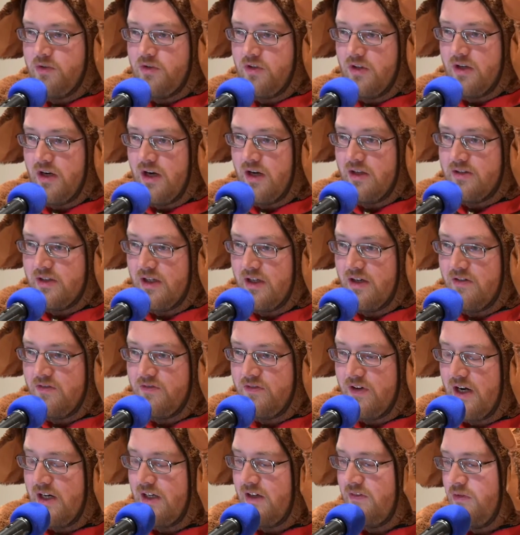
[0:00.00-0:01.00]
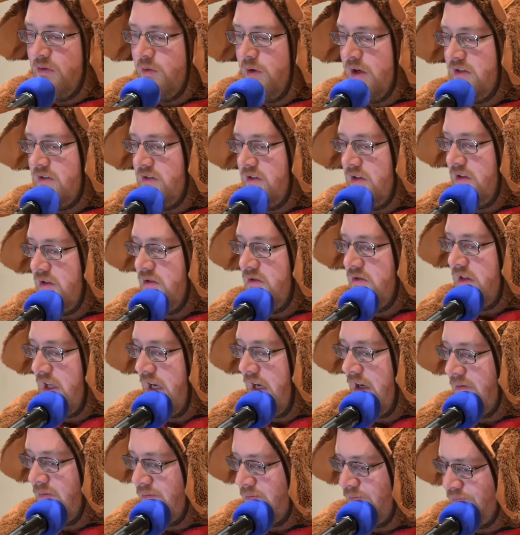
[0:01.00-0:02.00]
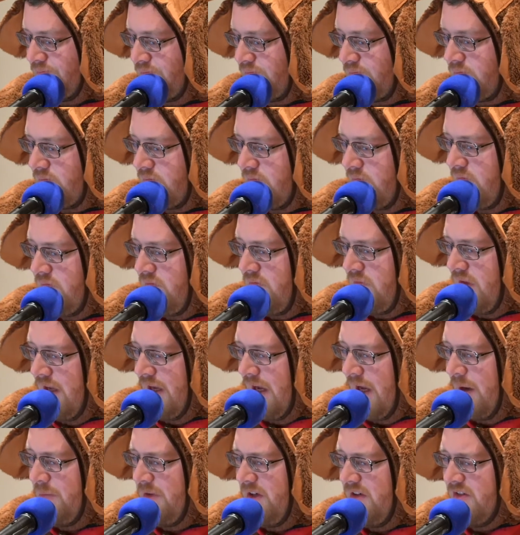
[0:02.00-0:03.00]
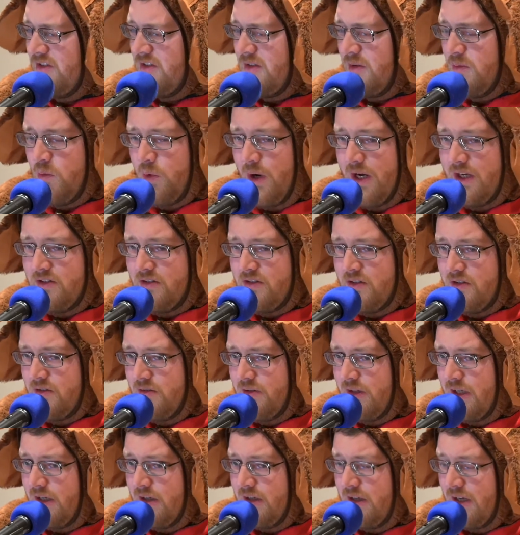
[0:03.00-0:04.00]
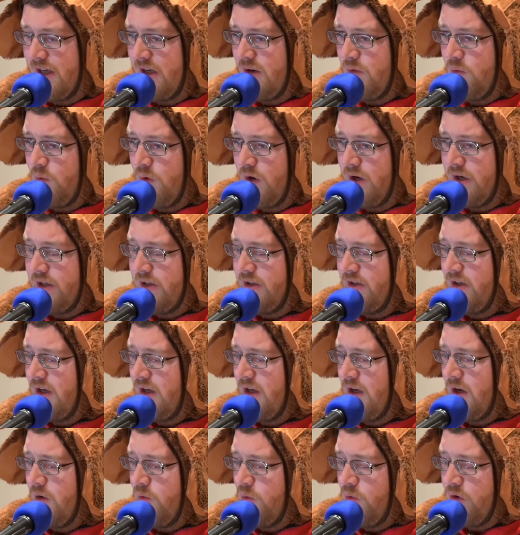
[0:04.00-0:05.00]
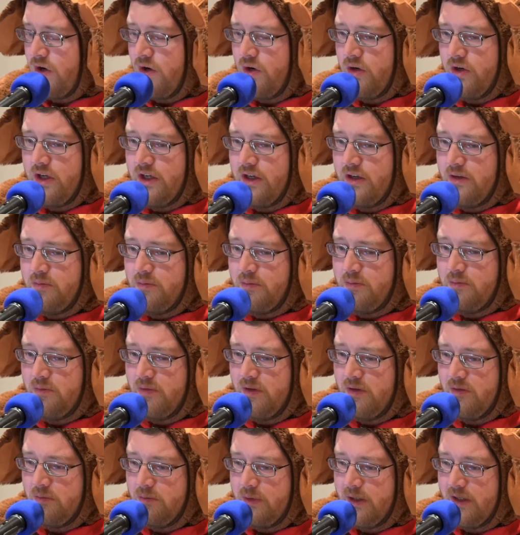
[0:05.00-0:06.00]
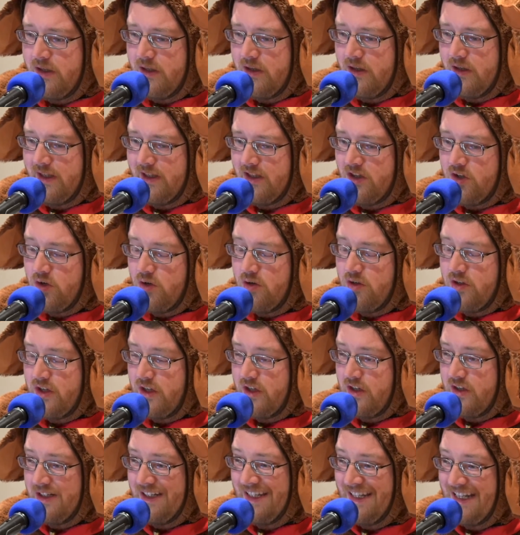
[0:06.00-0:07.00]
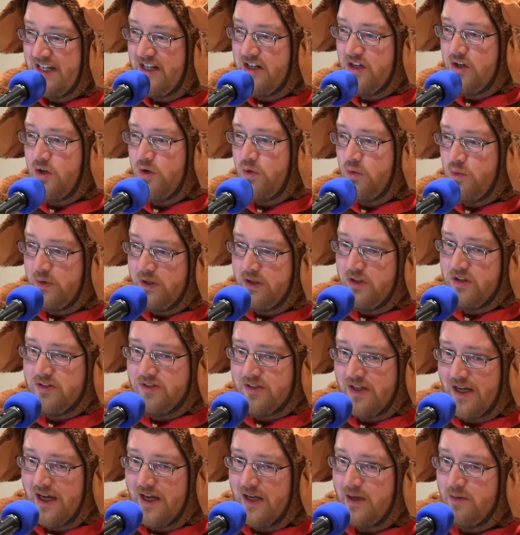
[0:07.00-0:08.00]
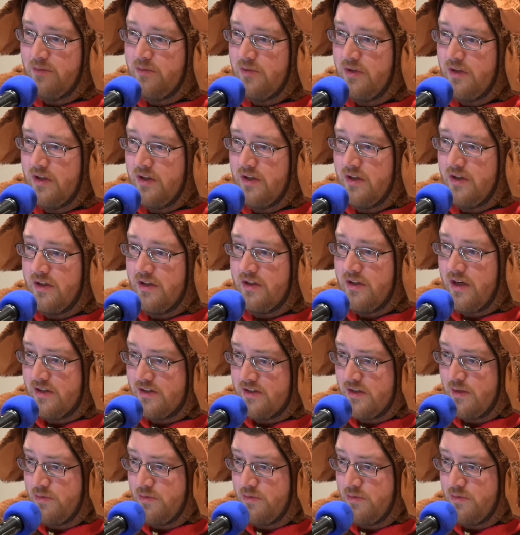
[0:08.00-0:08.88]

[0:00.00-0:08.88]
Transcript: your content, and find different ways to use that. Here's some ways to do that. One, we're going to be encouraging near real-time content